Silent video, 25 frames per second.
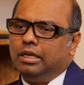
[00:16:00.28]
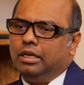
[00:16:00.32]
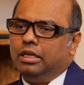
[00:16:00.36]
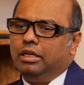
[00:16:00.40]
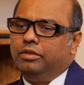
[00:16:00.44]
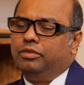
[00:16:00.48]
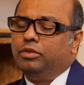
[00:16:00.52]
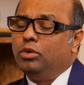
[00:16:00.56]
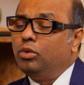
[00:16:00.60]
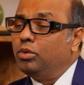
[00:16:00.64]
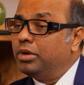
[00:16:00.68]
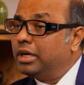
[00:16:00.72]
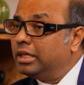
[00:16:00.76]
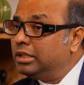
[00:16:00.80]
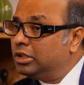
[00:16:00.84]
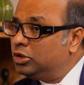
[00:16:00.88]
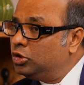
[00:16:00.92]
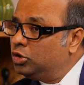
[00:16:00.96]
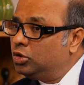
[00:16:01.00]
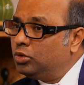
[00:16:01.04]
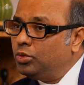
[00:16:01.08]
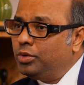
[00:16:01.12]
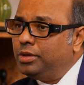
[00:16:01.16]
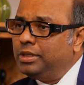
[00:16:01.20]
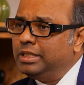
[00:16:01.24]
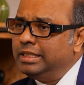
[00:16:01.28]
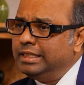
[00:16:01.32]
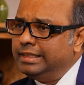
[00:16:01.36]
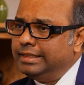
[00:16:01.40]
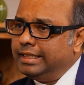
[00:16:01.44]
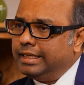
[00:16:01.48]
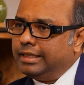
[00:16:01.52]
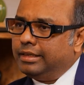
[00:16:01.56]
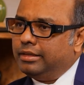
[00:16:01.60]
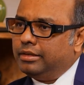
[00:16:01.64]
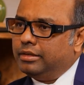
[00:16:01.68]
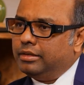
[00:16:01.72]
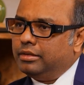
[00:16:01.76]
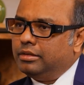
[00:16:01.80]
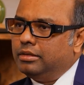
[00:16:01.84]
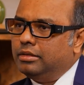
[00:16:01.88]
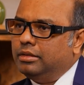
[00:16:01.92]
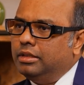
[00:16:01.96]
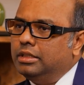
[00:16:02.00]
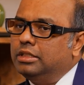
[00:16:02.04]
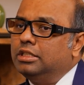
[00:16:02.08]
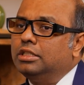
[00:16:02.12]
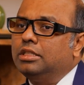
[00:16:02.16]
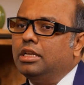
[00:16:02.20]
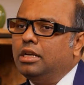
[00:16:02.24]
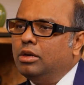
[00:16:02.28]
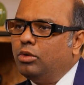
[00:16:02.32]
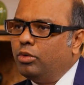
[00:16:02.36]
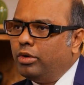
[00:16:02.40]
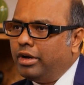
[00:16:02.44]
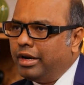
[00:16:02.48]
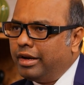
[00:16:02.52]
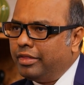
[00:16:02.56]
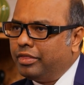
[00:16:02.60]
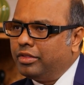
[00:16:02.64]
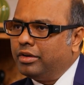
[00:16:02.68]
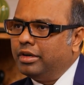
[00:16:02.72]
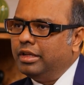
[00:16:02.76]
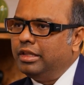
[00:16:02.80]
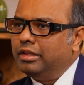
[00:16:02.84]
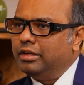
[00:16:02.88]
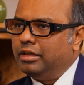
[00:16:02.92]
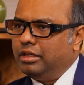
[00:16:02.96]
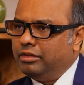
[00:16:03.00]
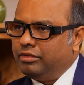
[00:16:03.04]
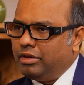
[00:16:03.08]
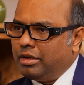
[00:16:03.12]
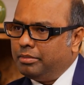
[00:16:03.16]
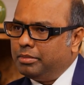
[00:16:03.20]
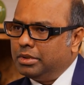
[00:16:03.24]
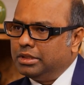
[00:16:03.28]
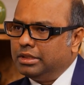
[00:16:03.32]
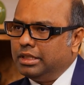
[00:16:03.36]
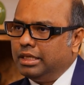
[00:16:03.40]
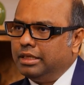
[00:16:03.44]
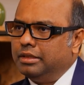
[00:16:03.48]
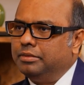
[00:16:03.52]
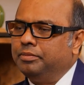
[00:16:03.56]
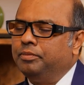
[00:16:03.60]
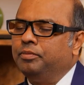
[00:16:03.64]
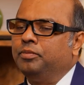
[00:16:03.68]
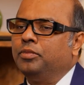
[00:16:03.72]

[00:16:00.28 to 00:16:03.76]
If you look at the jewelry sector, it's still growing at 30-35%.